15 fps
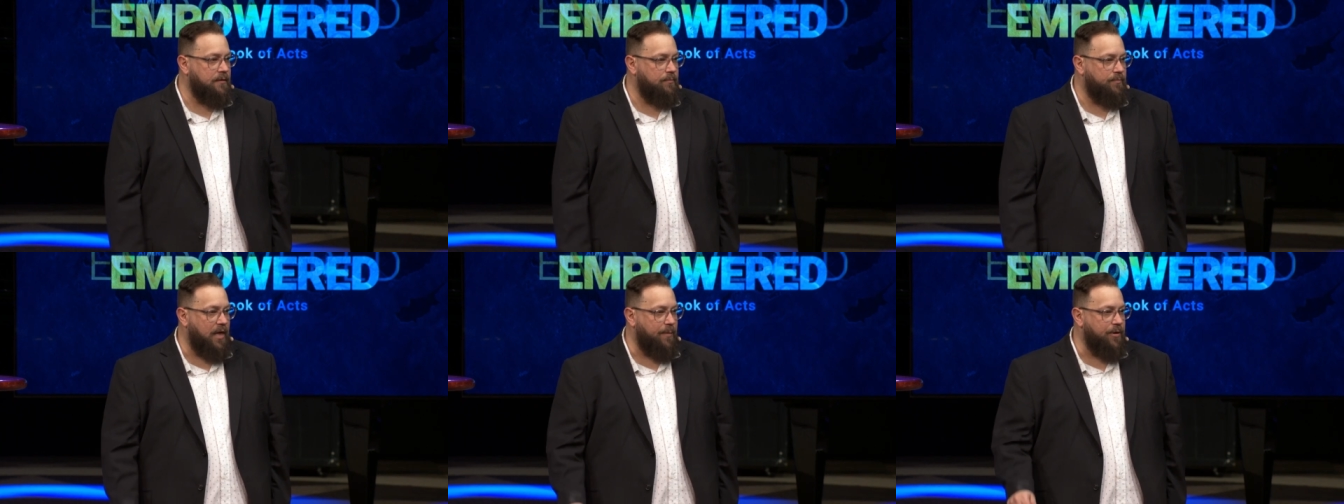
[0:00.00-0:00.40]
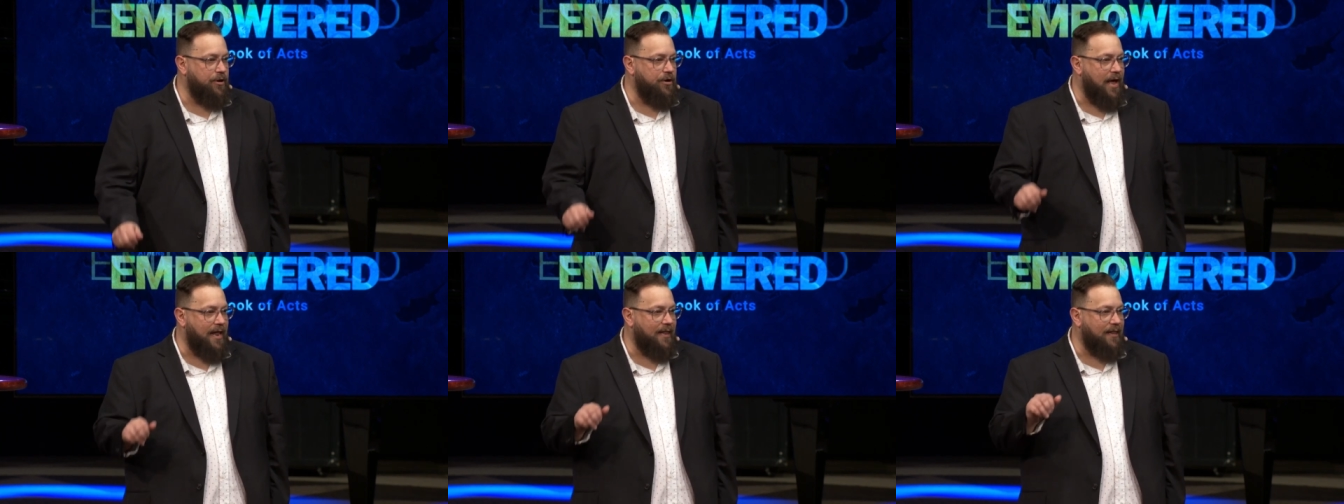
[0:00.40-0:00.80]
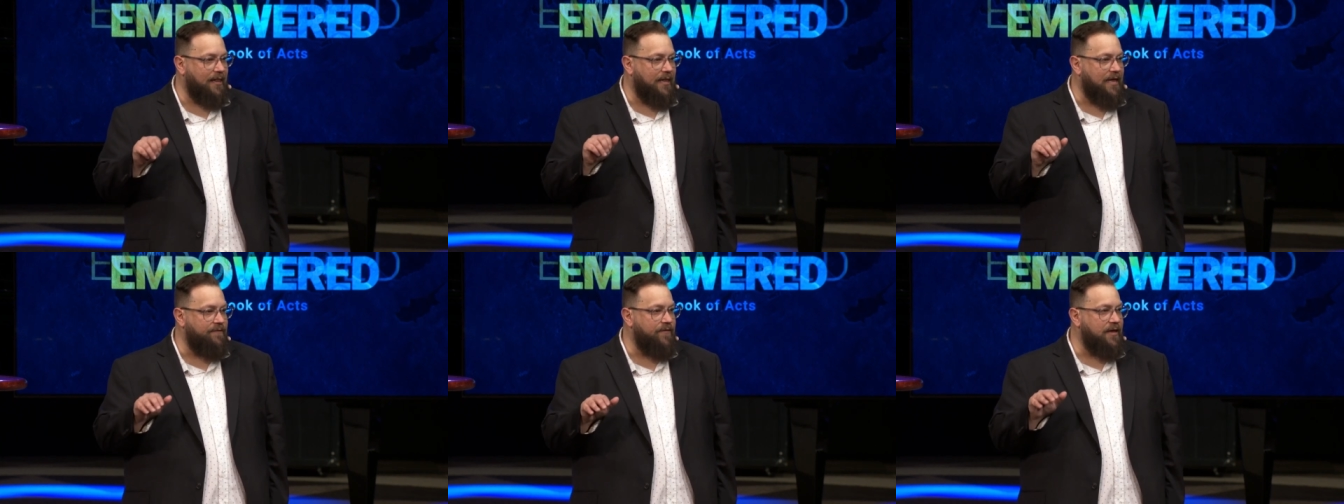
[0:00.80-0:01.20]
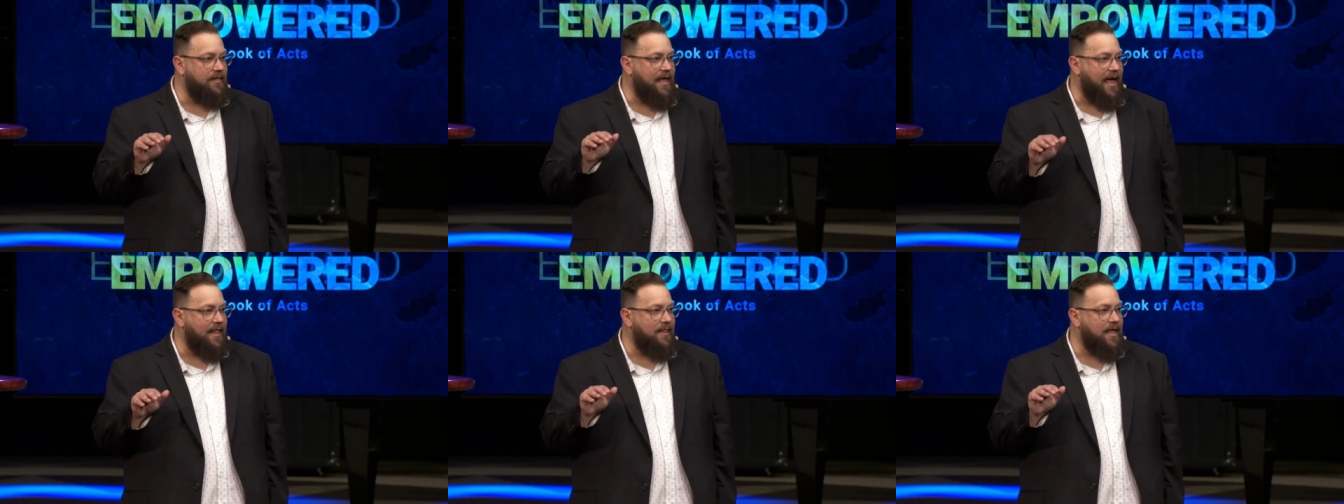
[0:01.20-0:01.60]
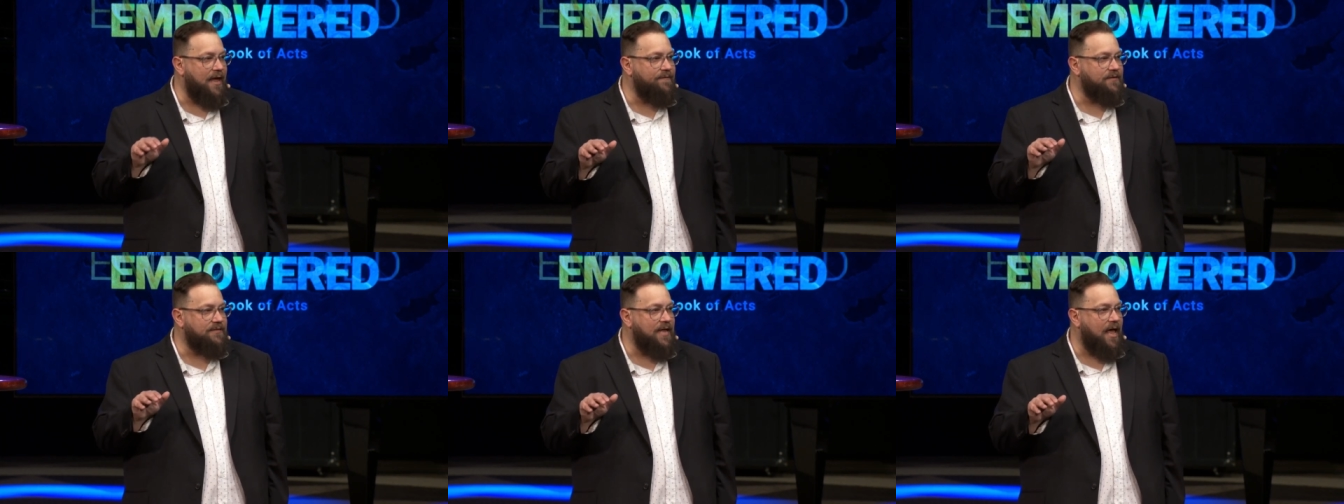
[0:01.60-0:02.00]
maybe you're not living that
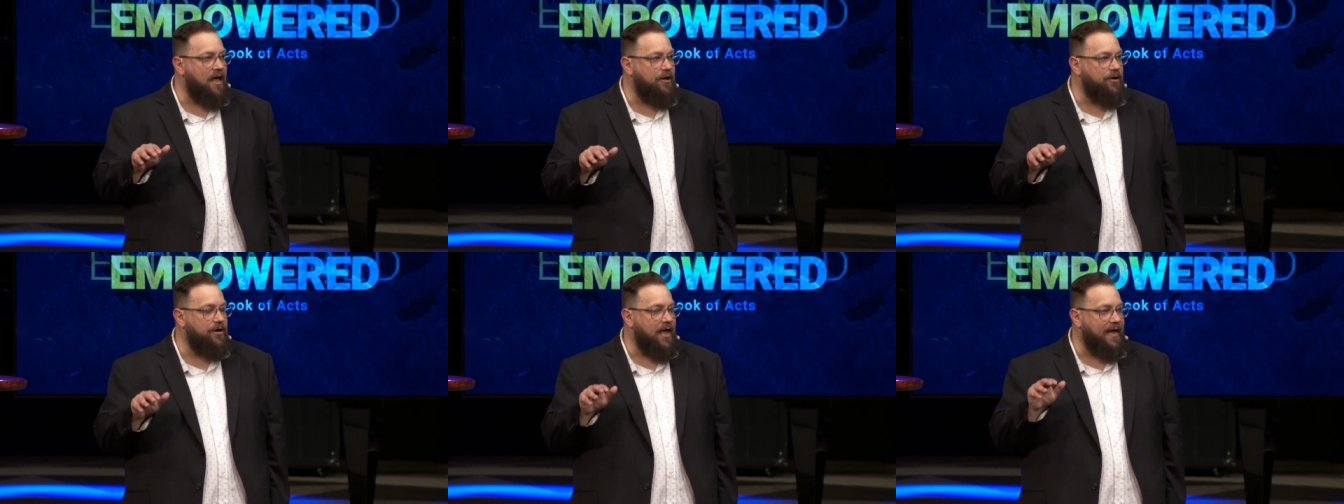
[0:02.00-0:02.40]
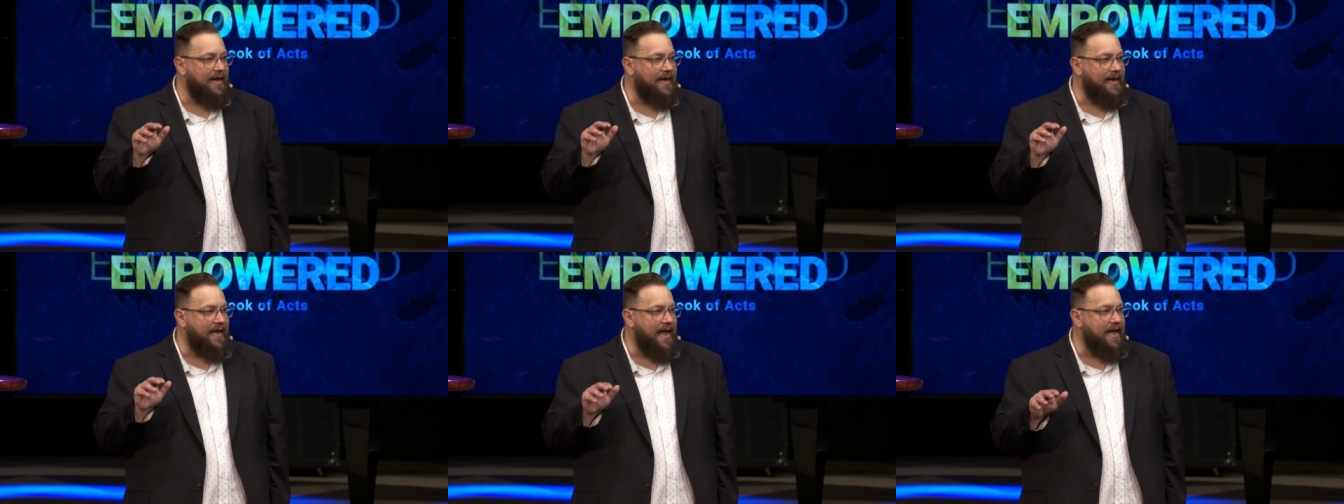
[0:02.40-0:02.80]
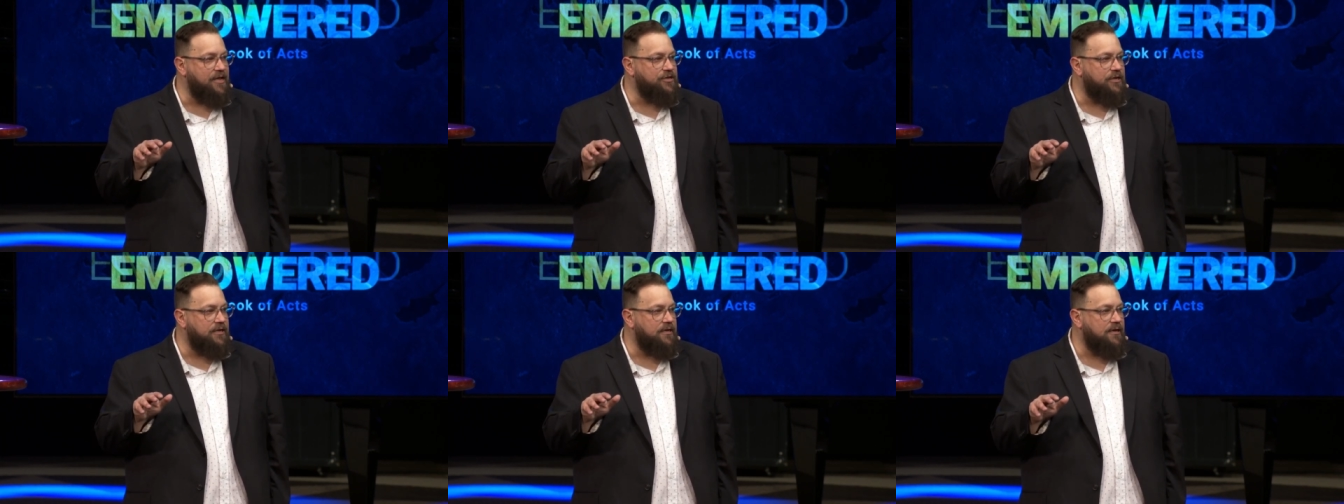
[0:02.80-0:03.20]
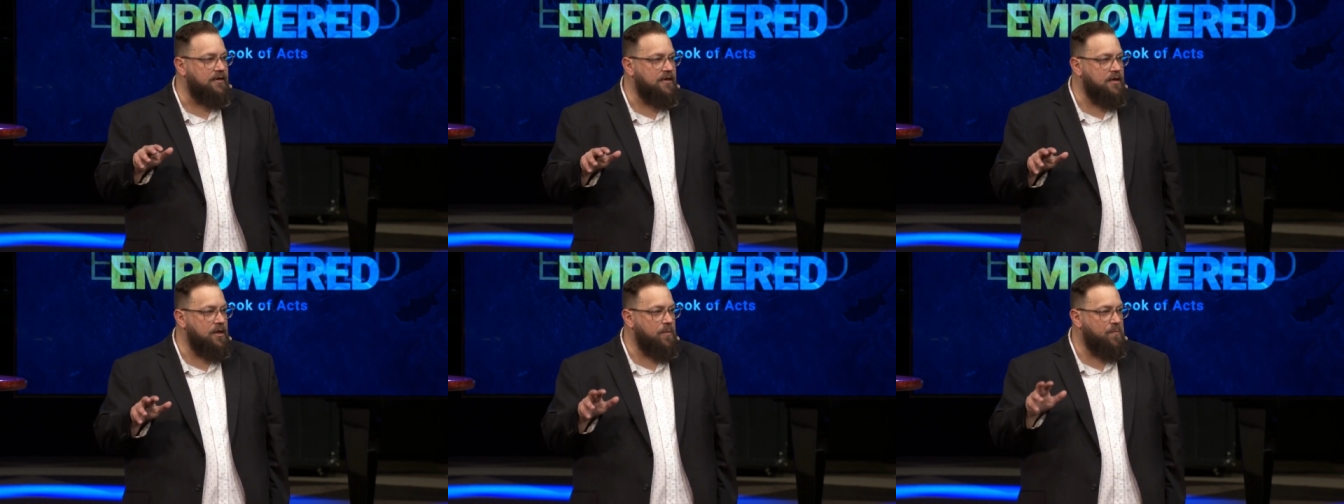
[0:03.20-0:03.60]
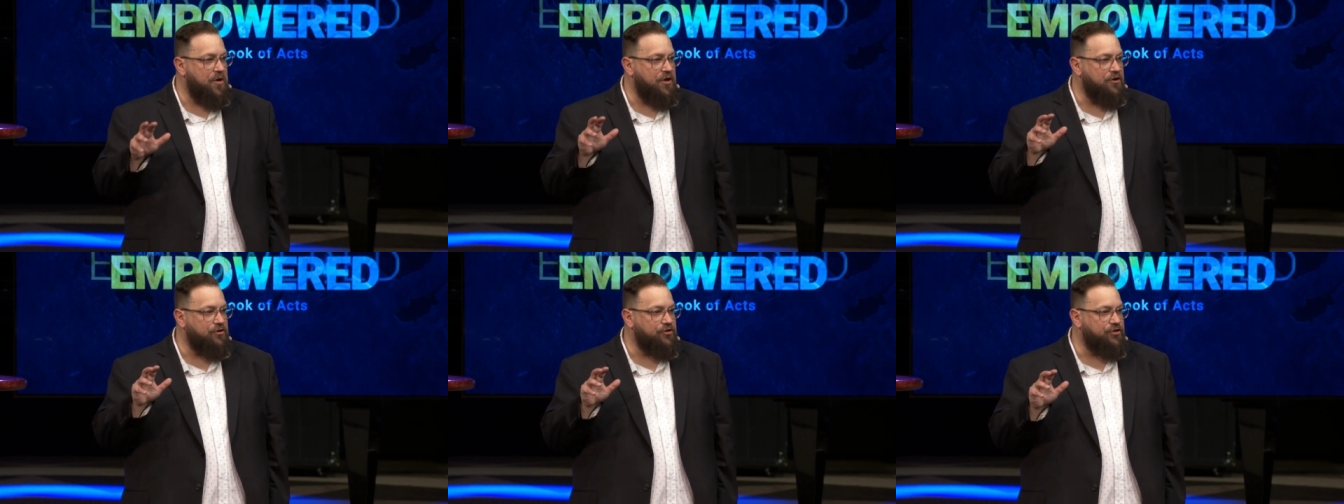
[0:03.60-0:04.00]
lifestyle, you're not engaging, but
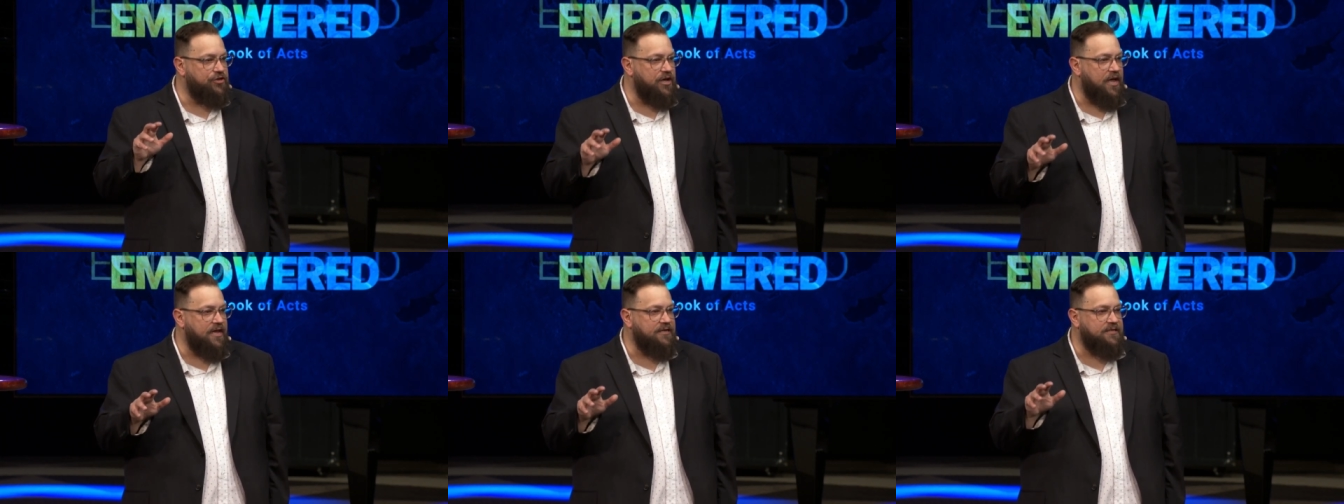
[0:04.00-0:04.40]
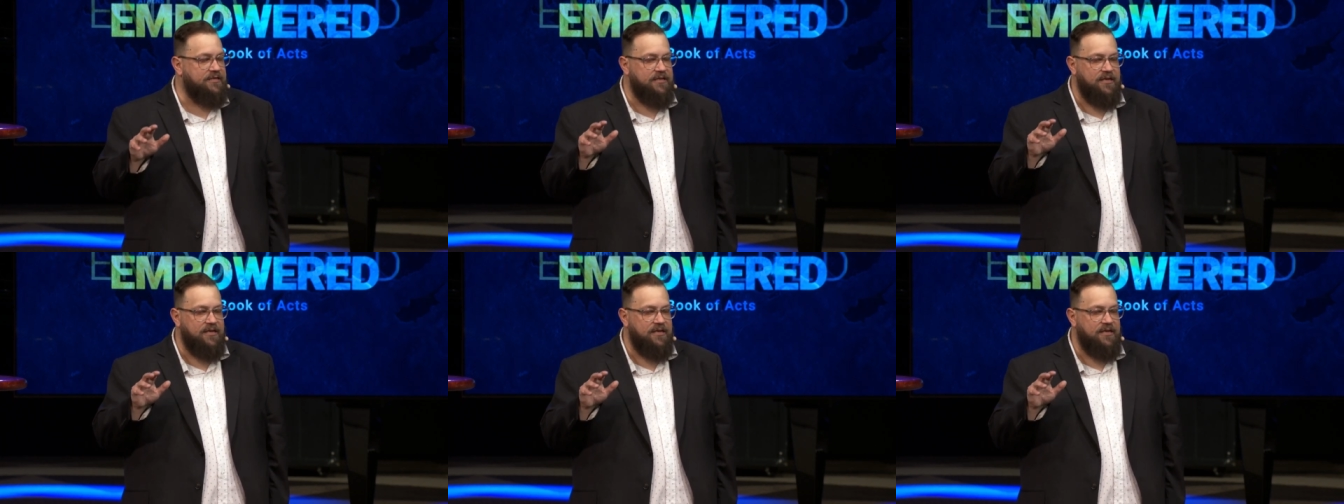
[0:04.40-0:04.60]
you're just